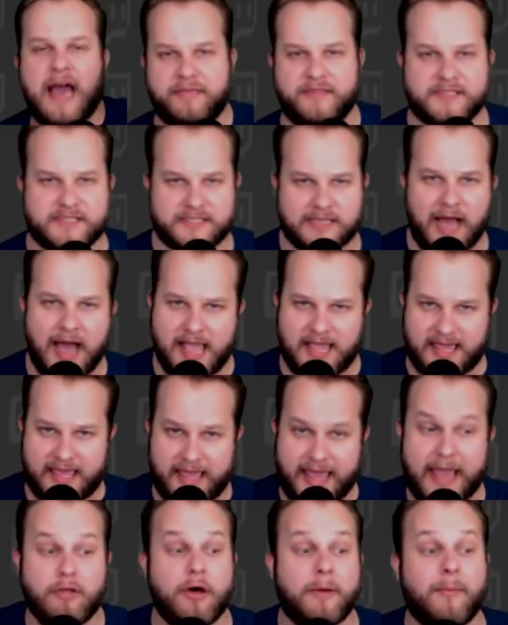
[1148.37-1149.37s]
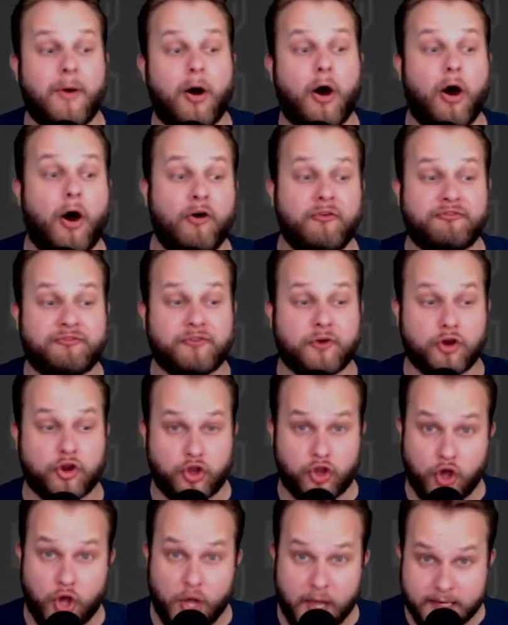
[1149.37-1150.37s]
of the sky. Kill them all for
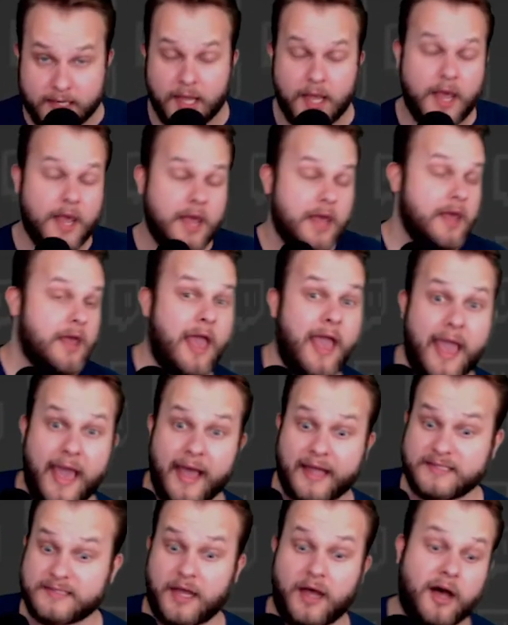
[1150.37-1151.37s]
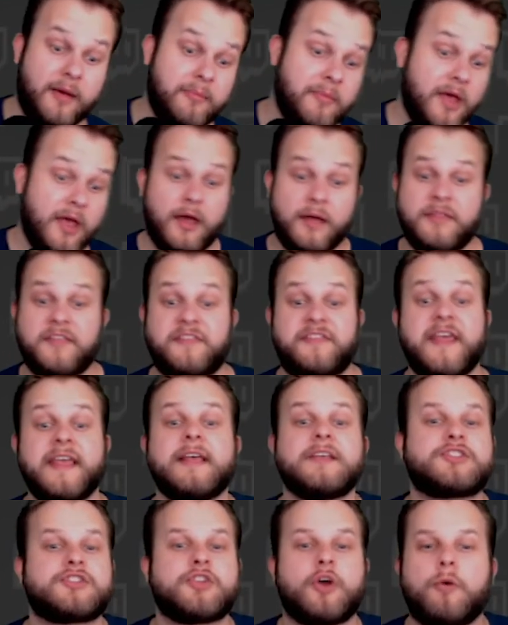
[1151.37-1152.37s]
good. And the thing
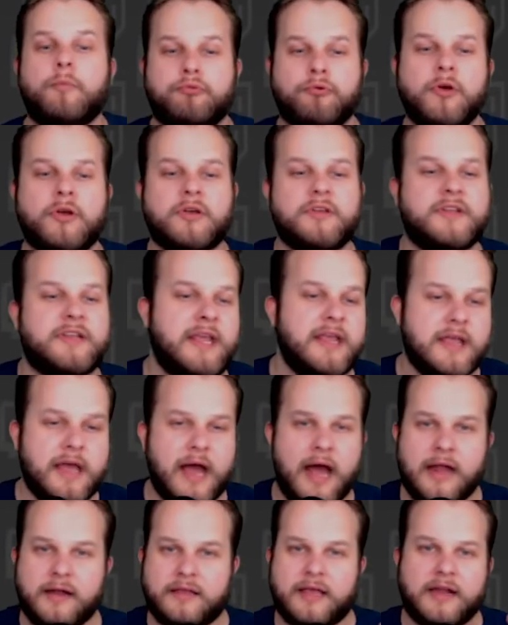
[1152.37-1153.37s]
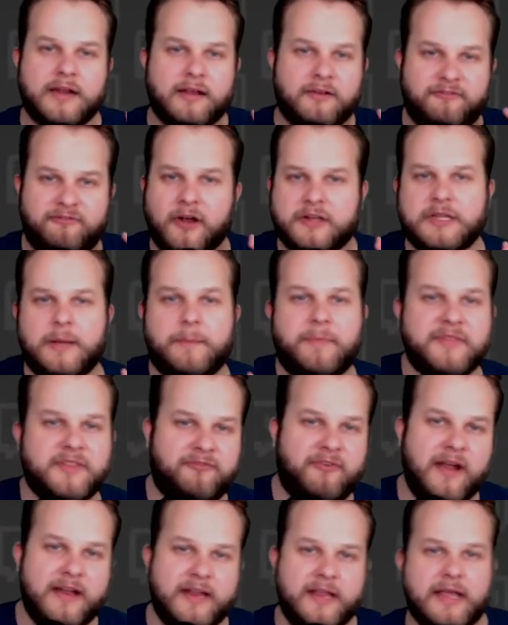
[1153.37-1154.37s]
is, though, Brooklyn, he got kind of fucked up in the
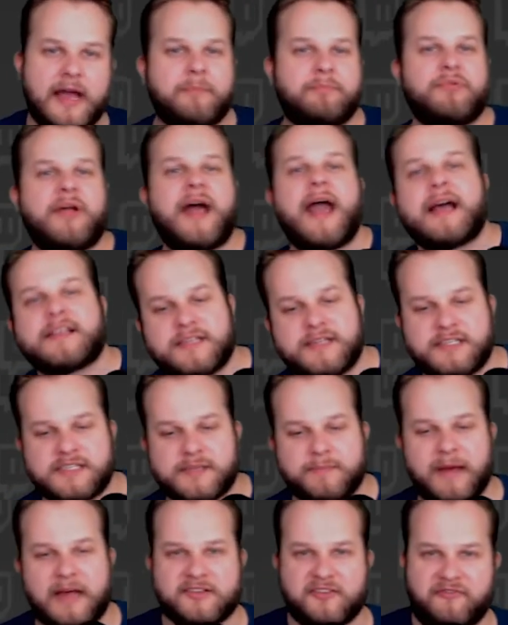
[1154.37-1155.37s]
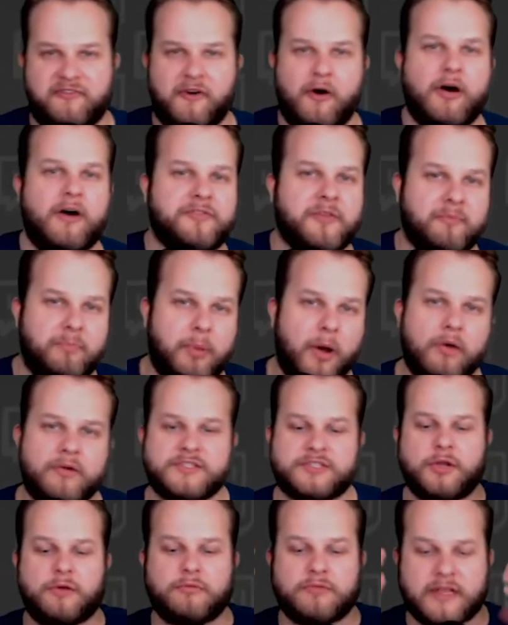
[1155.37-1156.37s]
fight. He got blasted. He's about to fall off the boat.
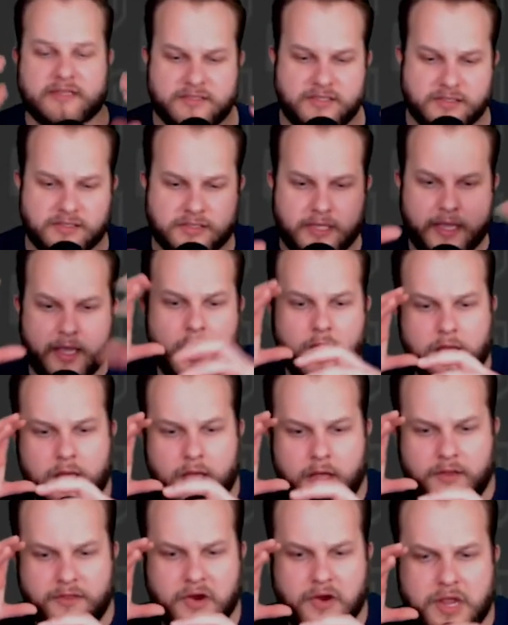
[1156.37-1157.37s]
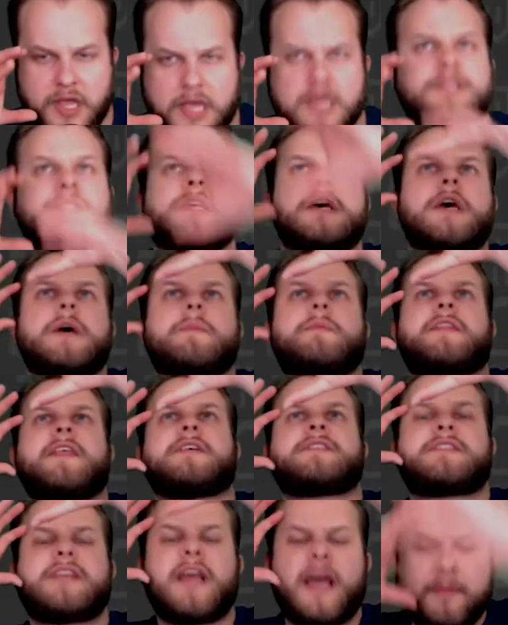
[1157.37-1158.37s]
And so Lexington's like, oh, there he is. But
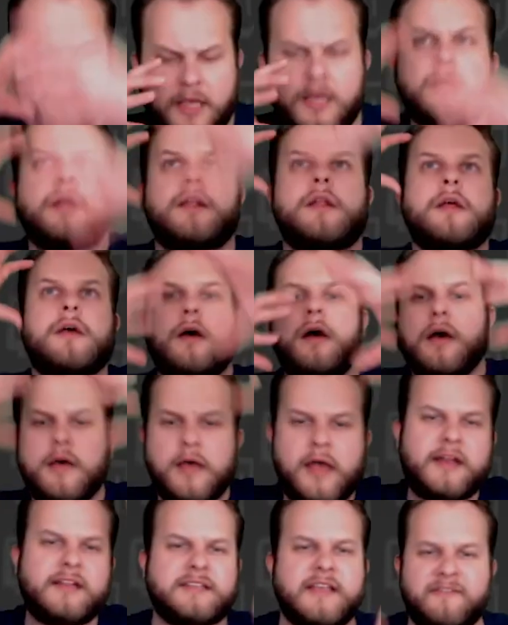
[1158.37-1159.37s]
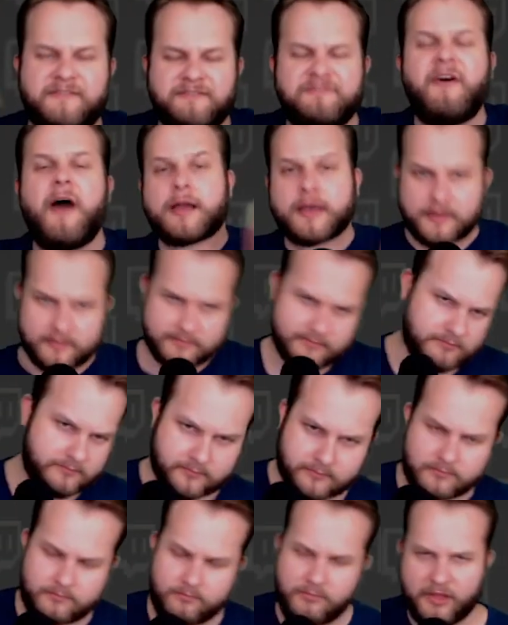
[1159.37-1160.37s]
there's them. And he's like, fuck.
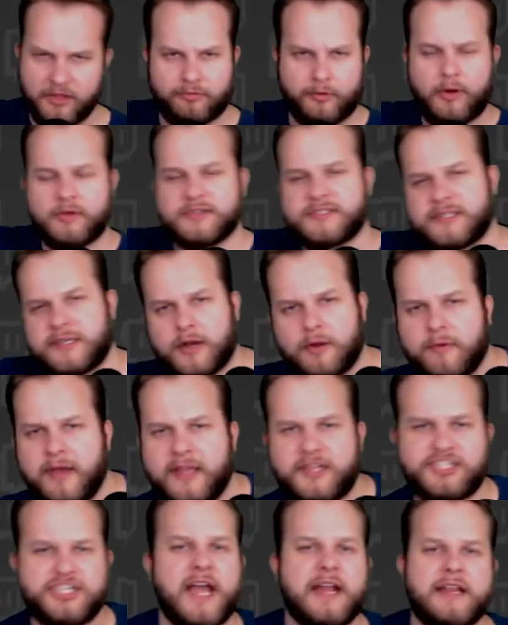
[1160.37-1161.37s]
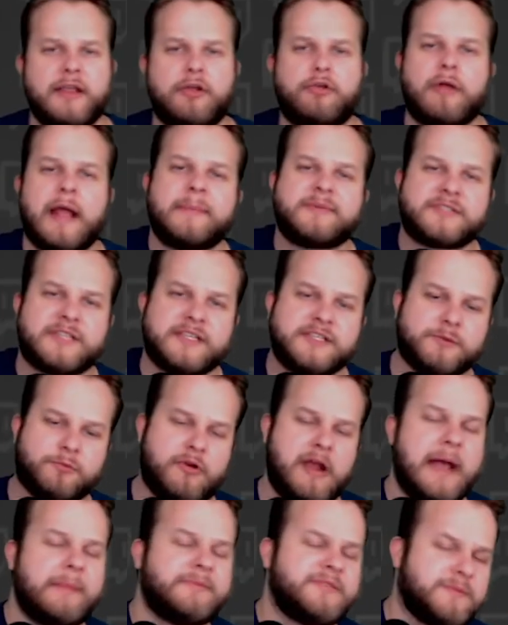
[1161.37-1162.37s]
He throws the gun away, Chad, and he grabs his
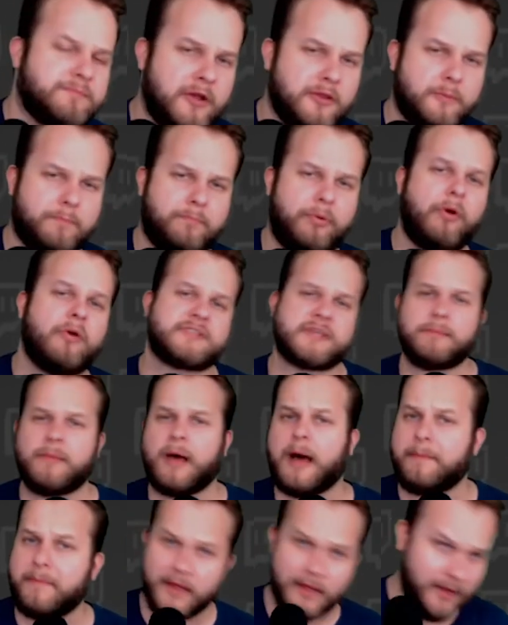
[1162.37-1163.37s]
brother, pulls him up,